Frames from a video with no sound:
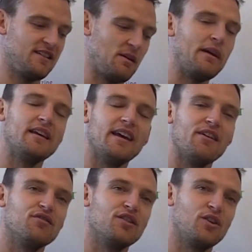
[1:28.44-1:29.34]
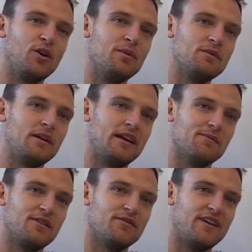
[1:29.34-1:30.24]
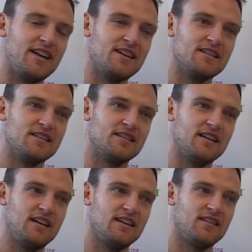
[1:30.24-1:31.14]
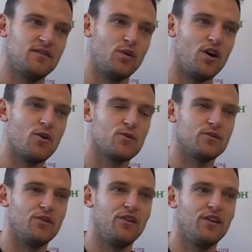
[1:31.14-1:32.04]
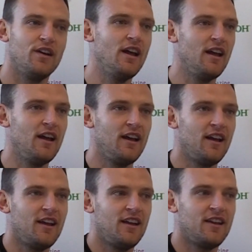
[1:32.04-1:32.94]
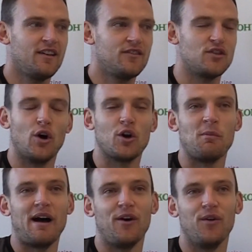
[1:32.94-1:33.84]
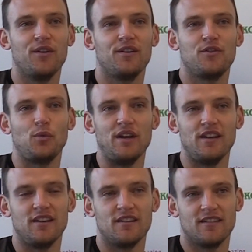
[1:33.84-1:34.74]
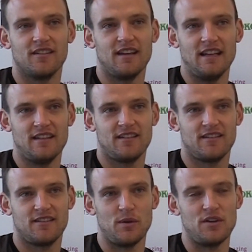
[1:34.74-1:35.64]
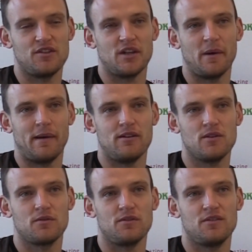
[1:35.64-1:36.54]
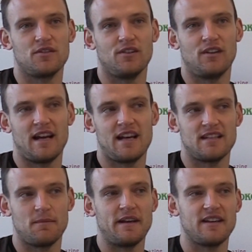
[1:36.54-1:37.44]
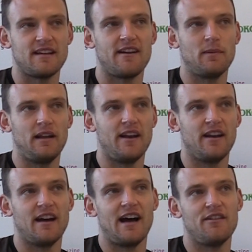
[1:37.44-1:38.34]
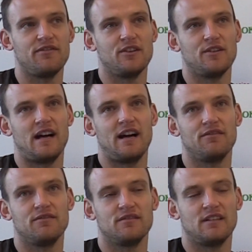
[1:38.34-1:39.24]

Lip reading: a big game for the club. It's a big game for the fans. It's what Oxford talk about Swindon. It's Swindon talk about Oxford. So, like I said, because I've played in it, I feel that I